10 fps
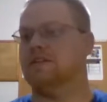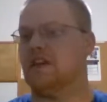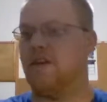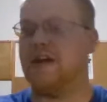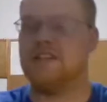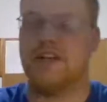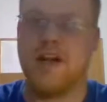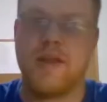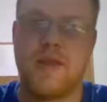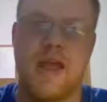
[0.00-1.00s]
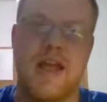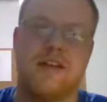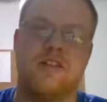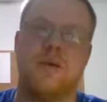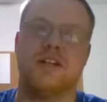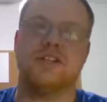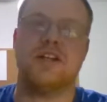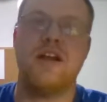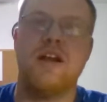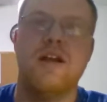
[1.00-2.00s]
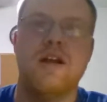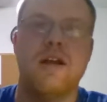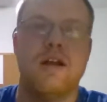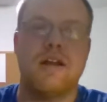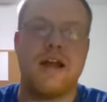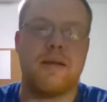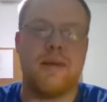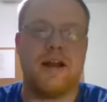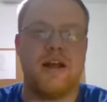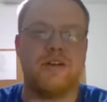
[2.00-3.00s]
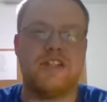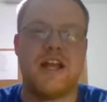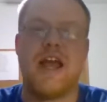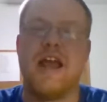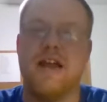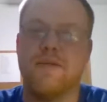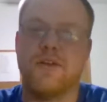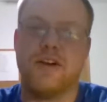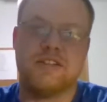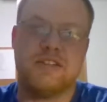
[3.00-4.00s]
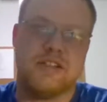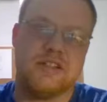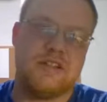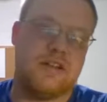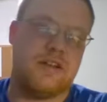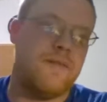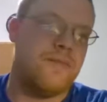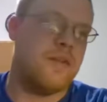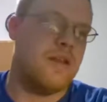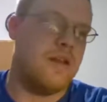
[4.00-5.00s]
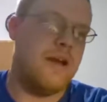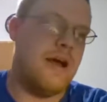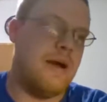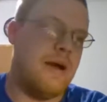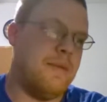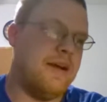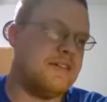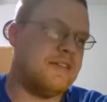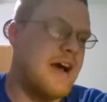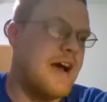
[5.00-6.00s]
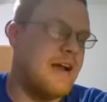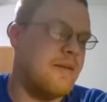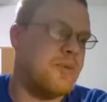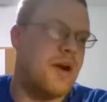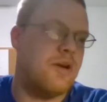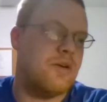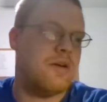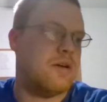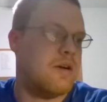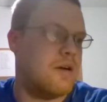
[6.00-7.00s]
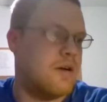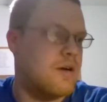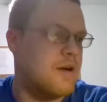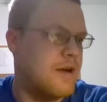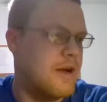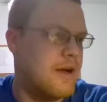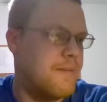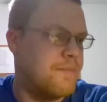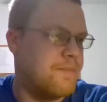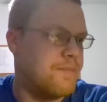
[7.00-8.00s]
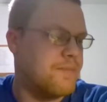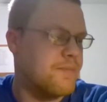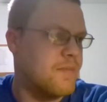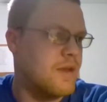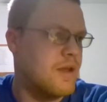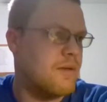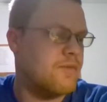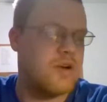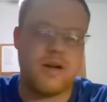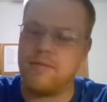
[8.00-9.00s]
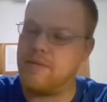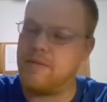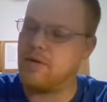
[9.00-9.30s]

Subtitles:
So that's a good thing, especially like my Losi 8, for instance. It's got I'm trying to